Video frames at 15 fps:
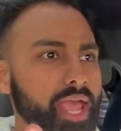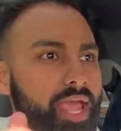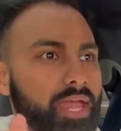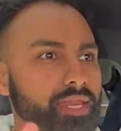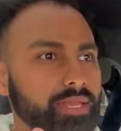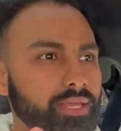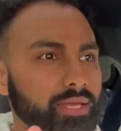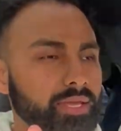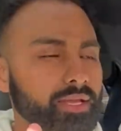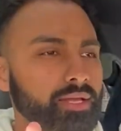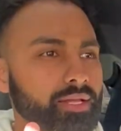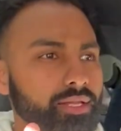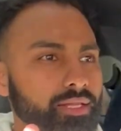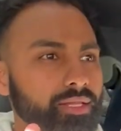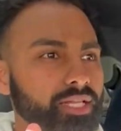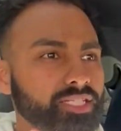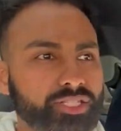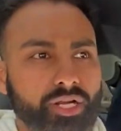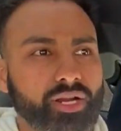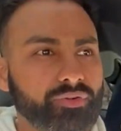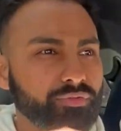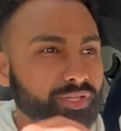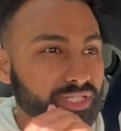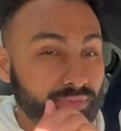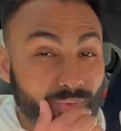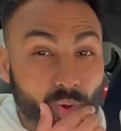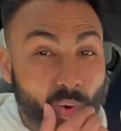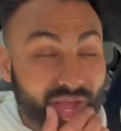And let's start off with some